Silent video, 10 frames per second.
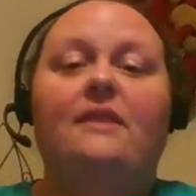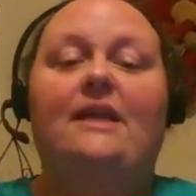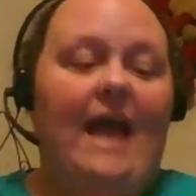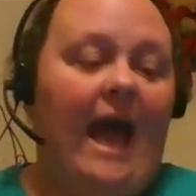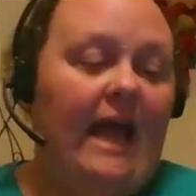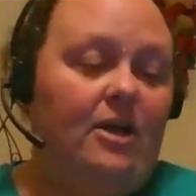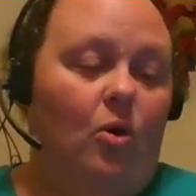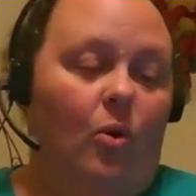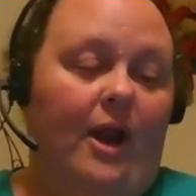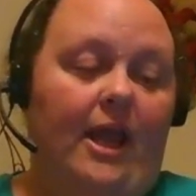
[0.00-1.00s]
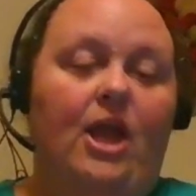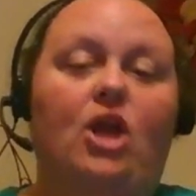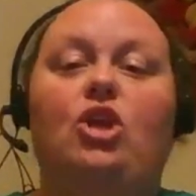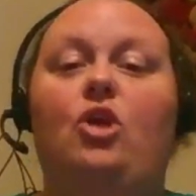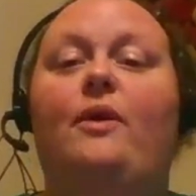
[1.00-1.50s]
The category,
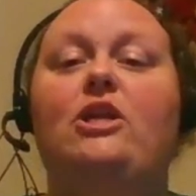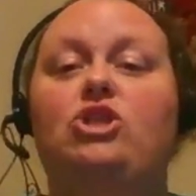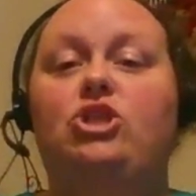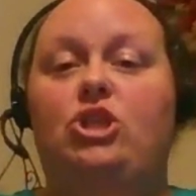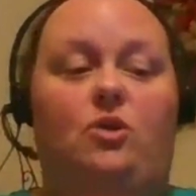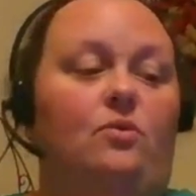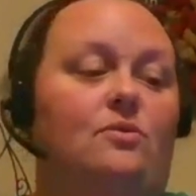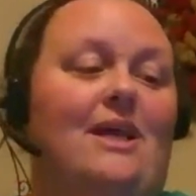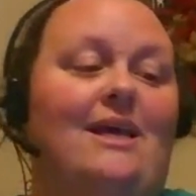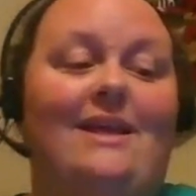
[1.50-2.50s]
you can choose